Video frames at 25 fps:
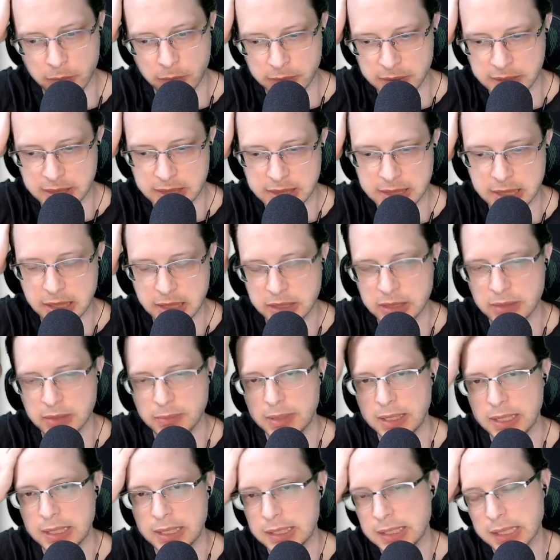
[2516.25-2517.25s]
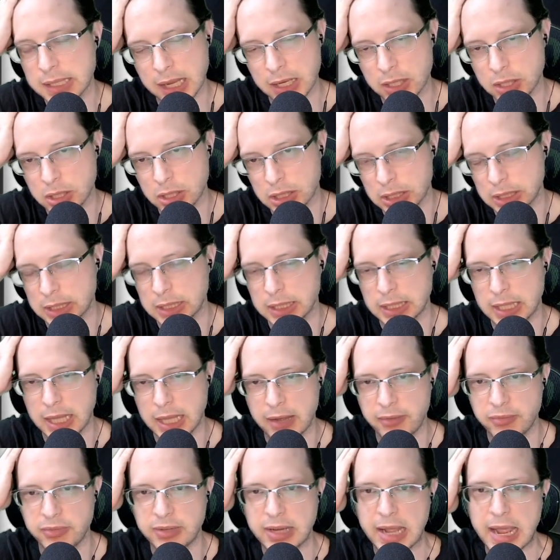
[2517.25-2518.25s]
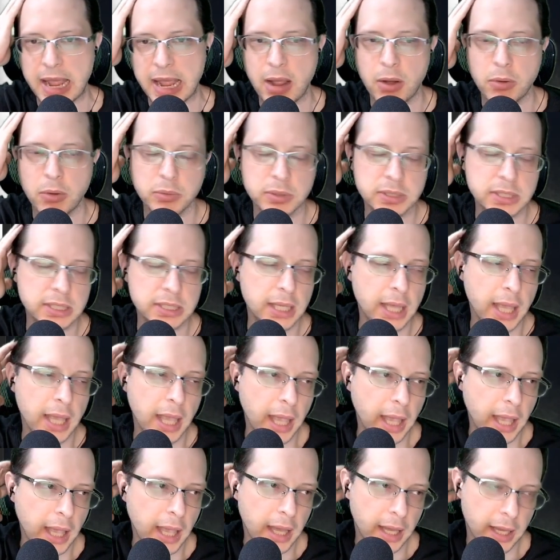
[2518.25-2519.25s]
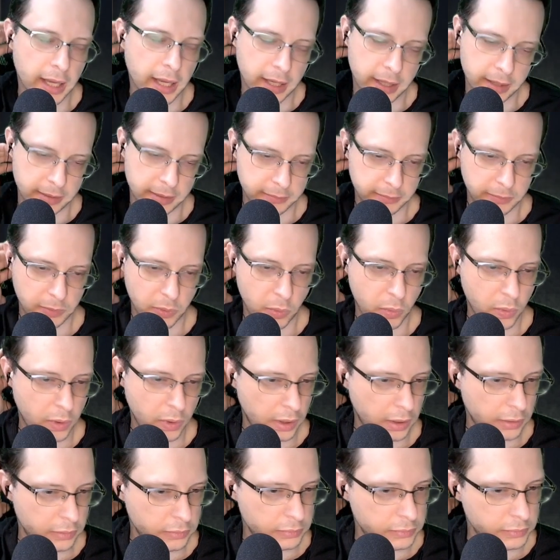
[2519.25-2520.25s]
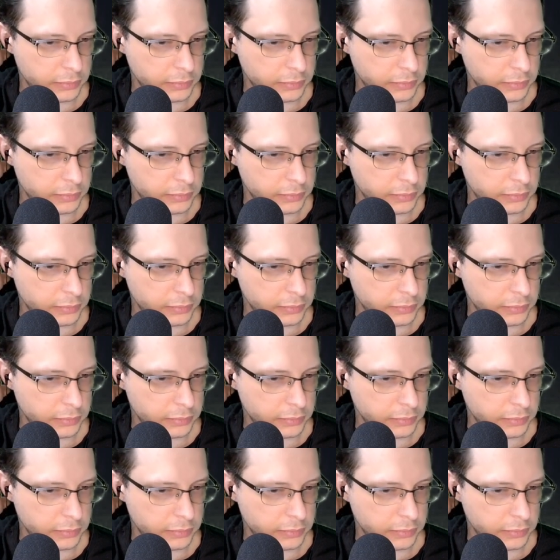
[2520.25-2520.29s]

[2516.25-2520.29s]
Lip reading: details have been intentionally left out, or